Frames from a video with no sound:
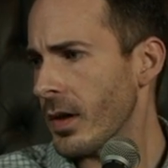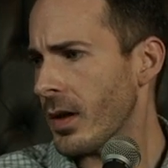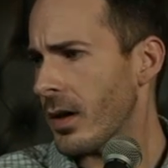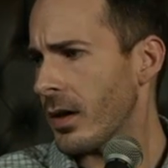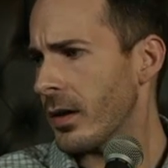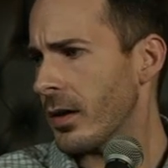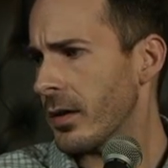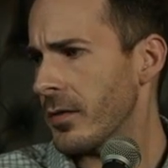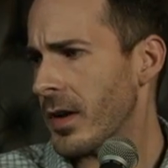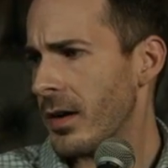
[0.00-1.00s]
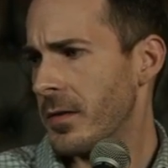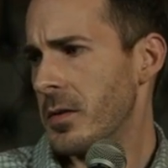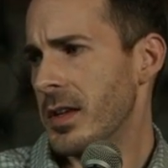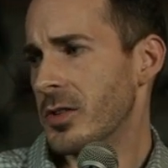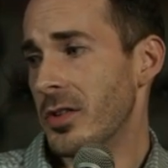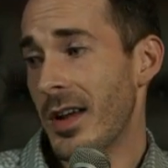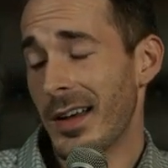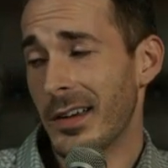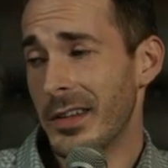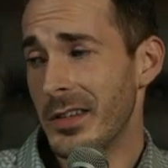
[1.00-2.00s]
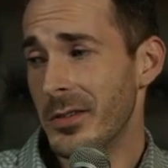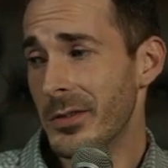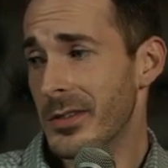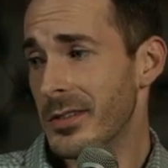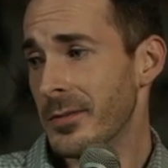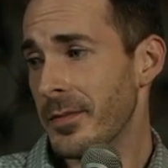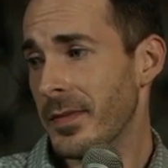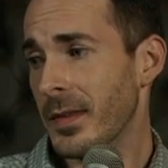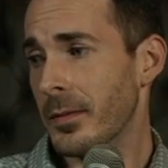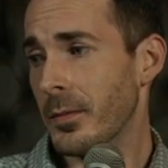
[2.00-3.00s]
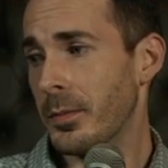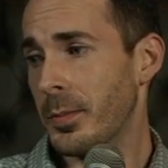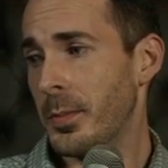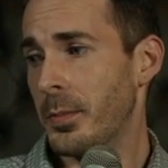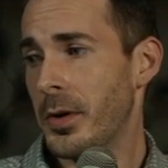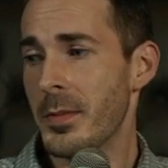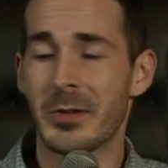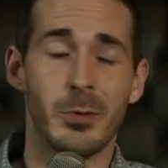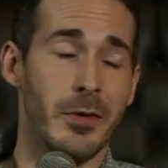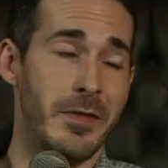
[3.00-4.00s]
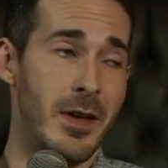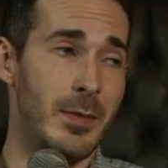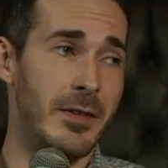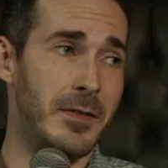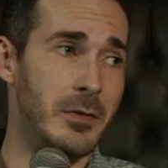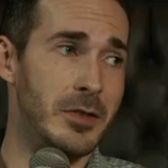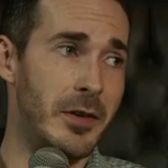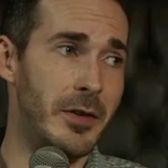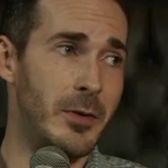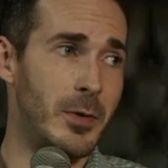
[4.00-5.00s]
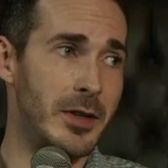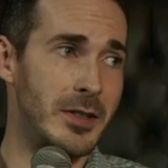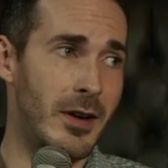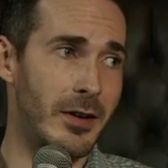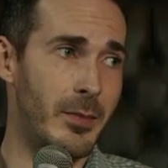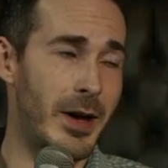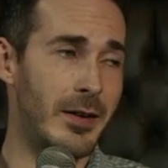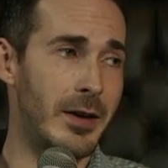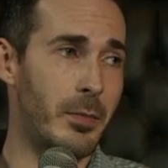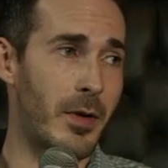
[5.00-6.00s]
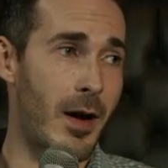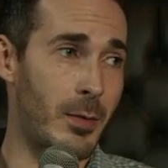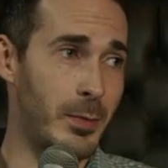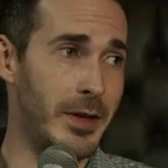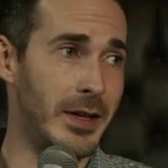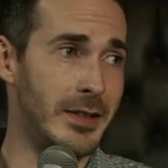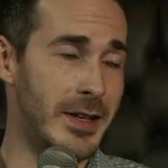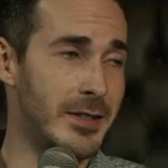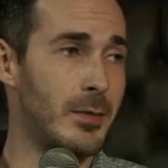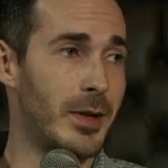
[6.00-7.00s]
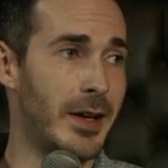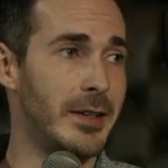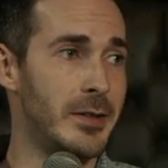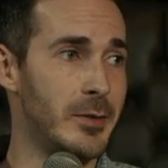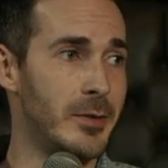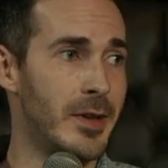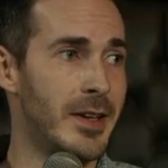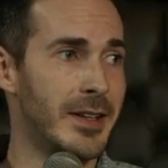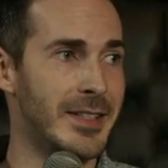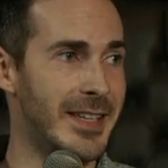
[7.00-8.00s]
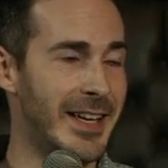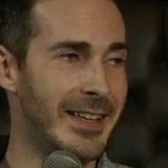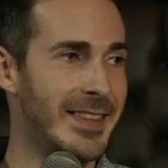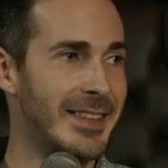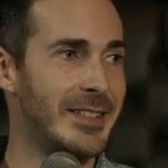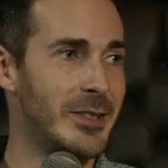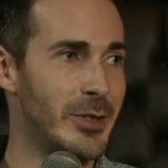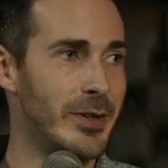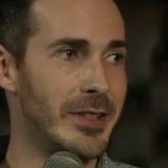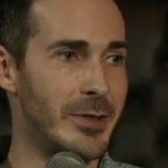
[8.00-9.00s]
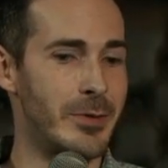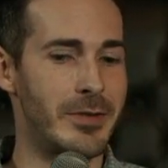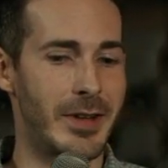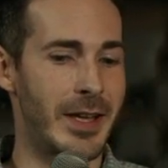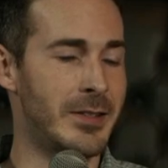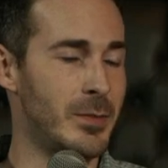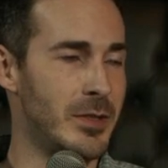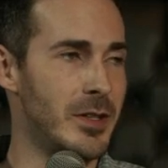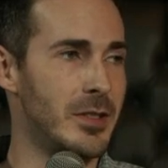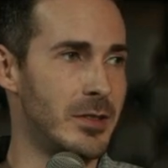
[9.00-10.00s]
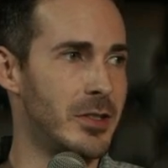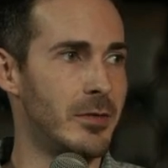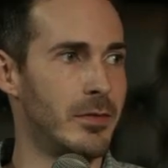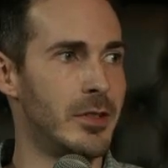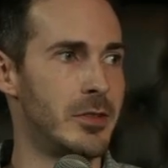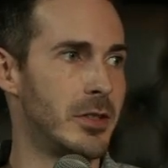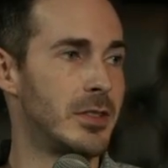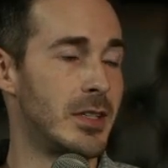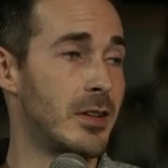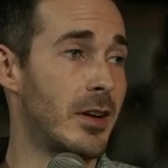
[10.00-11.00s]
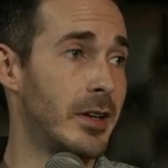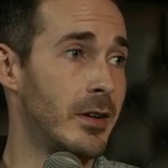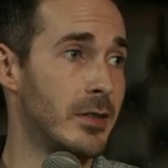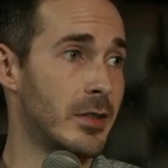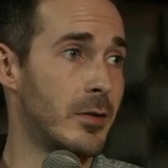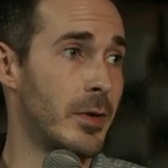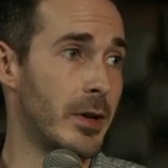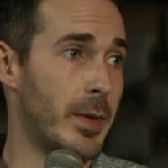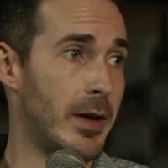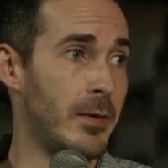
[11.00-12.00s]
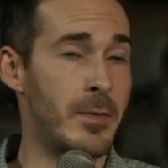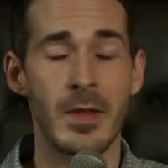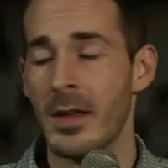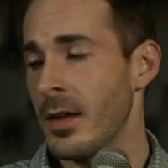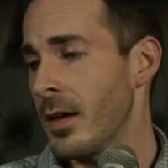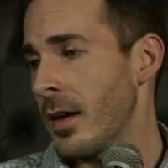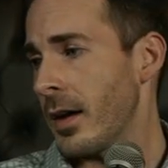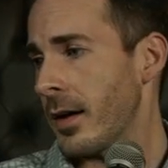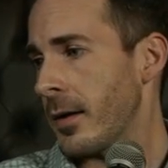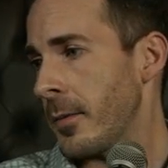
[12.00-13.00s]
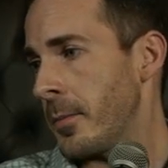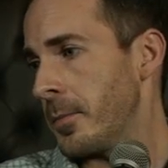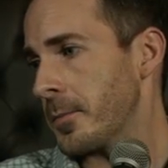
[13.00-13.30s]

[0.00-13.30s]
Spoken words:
You've got a few things you're not going to use. Pretty much rule of thumb, if you don't know what it's talking about, it probably doesn't apply to you, because anything that you're doing as a musician, you should see it on here and it's going to ring a bell. Okay.